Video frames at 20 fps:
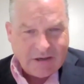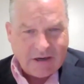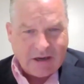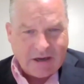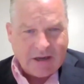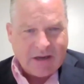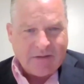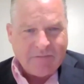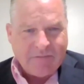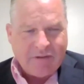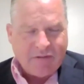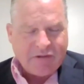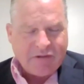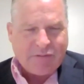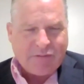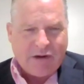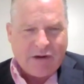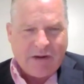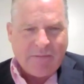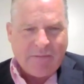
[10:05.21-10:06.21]
there was
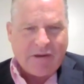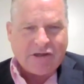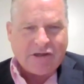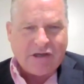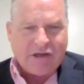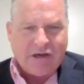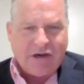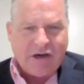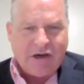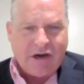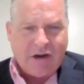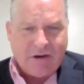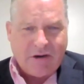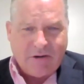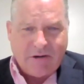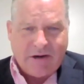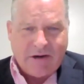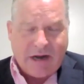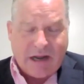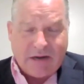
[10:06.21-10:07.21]
pretty much
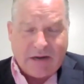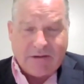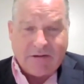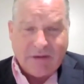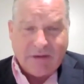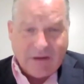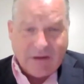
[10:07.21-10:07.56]
not